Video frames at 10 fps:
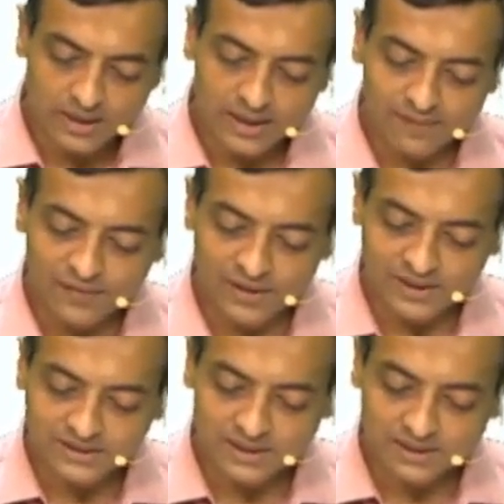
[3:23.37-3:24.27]
If it
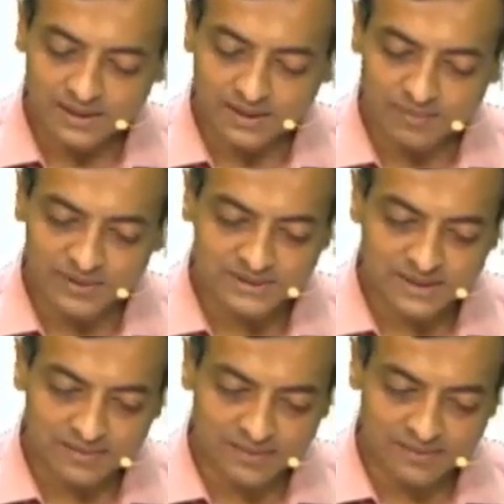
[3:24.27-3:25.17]
is a double
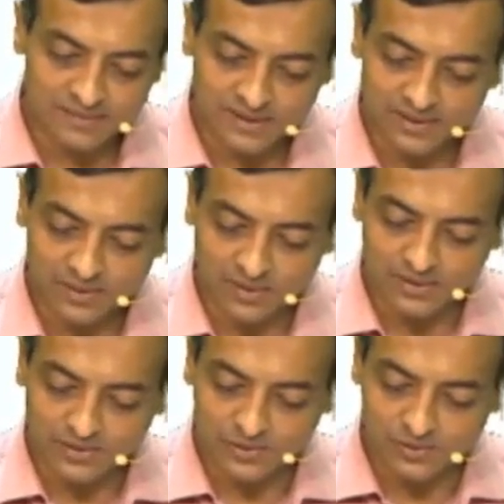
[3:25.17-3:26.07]
survivor or
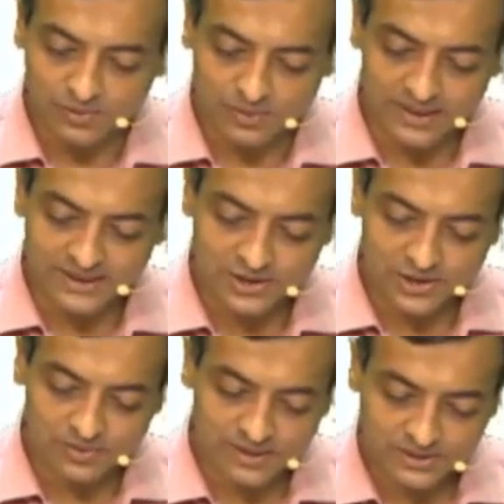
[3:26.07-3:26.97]
two
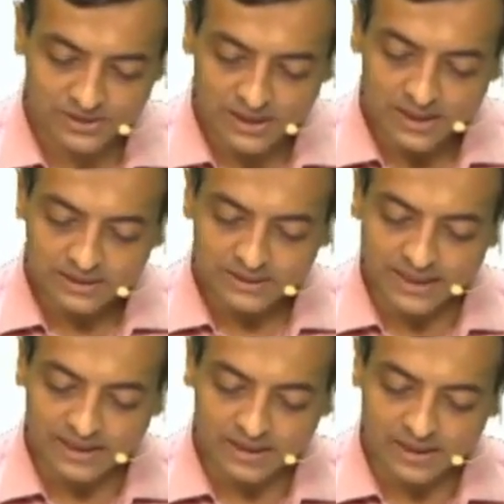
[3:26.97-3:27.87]
rescuers,
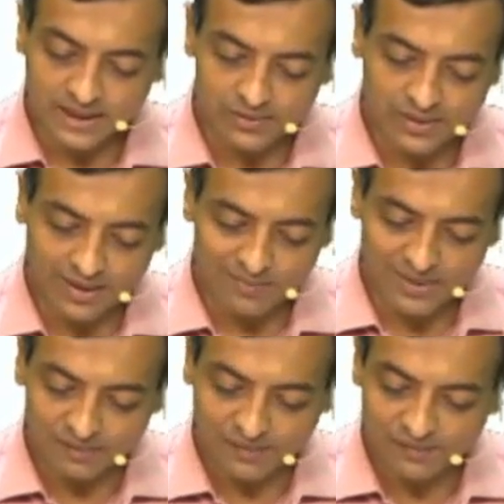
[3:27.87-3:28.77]
then it would have
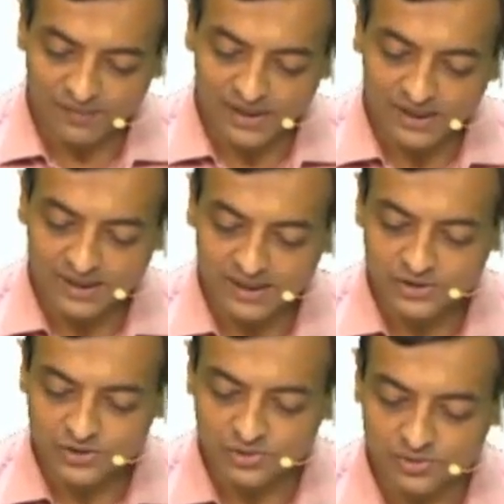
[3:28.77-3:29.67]
been
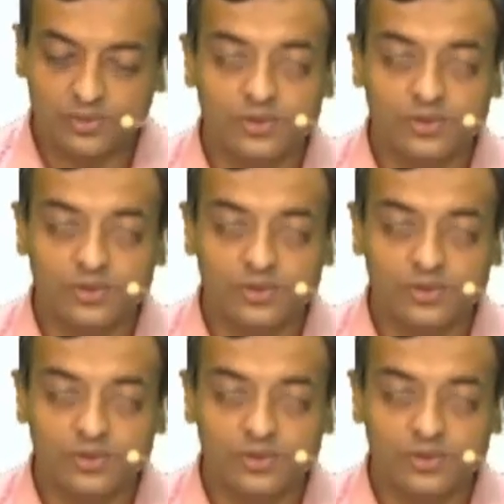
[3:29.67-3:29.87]
15:2.